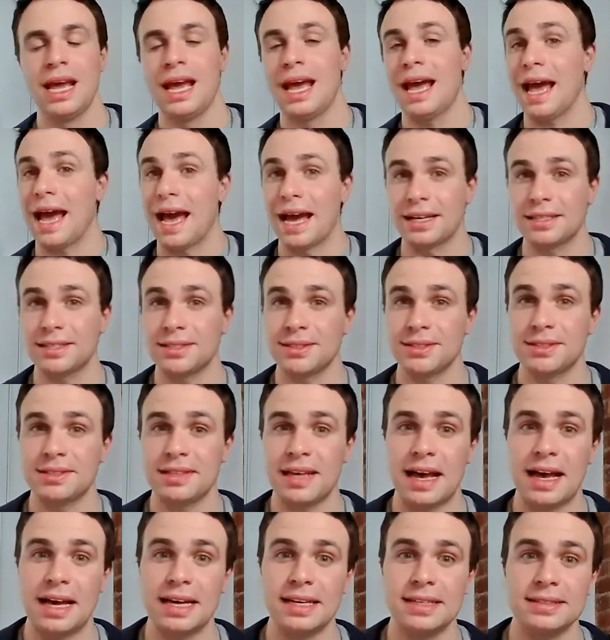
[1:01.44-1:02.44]

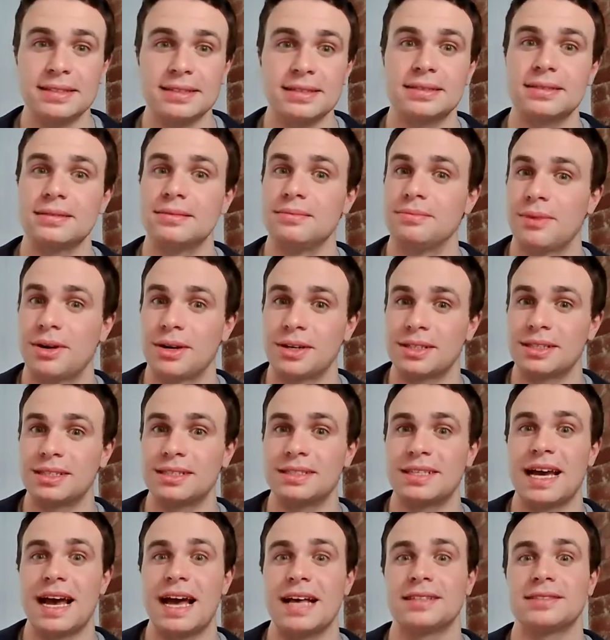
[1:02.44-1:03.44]
Exercise, mark the
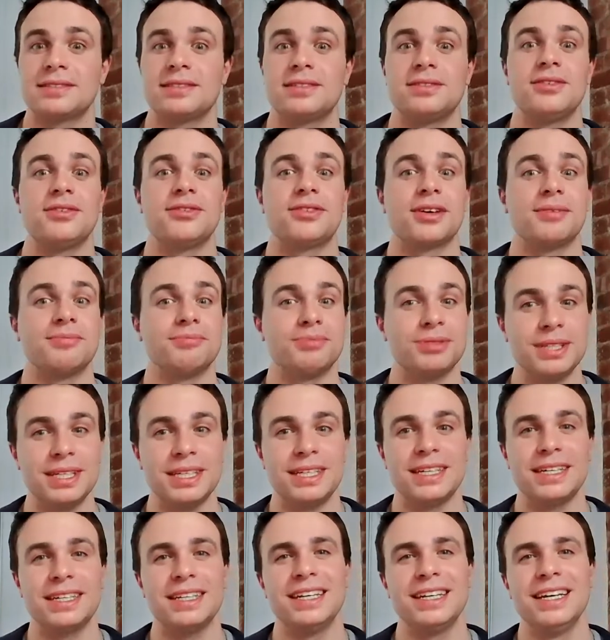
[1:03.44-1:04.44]
tasks you've
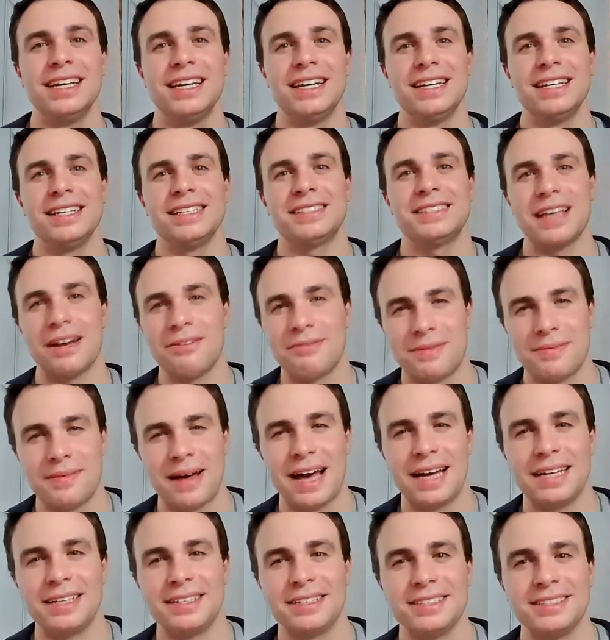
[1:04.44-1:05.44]
completed, set
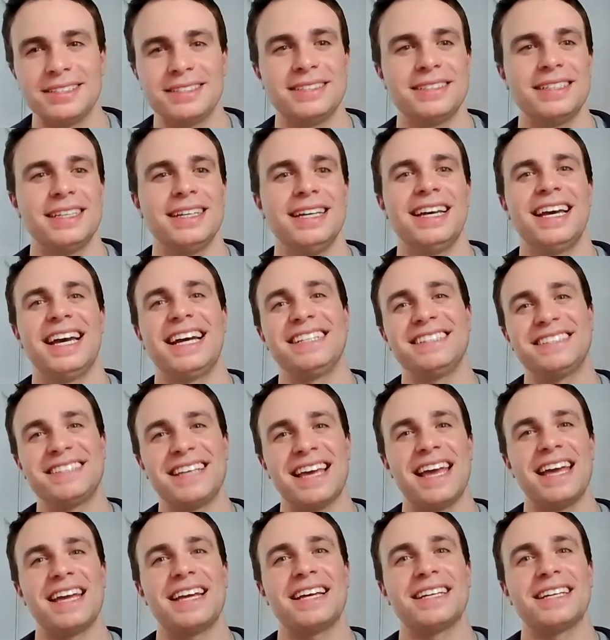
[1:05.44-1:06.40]
reminders, and take